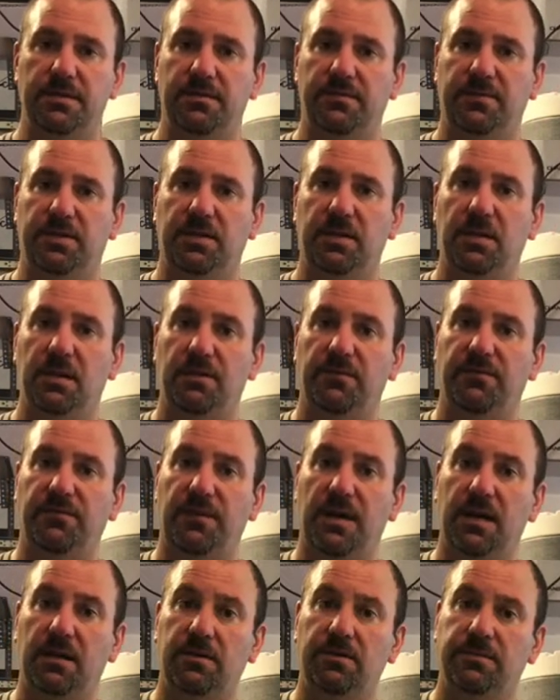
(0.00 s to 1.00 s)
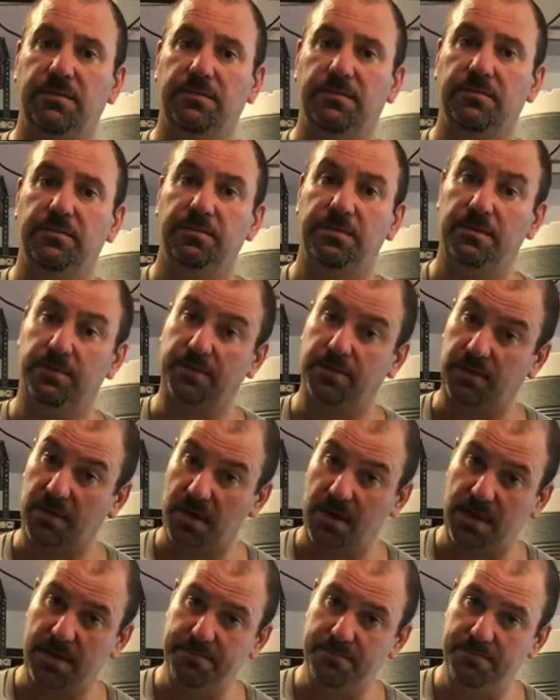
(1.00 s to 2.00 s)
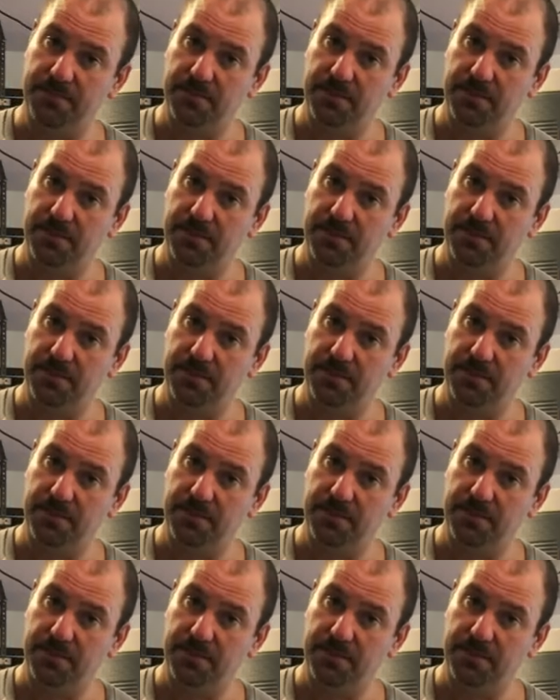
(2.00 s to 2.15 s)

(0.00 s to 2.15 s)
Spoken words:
if you can, follow, subscribe,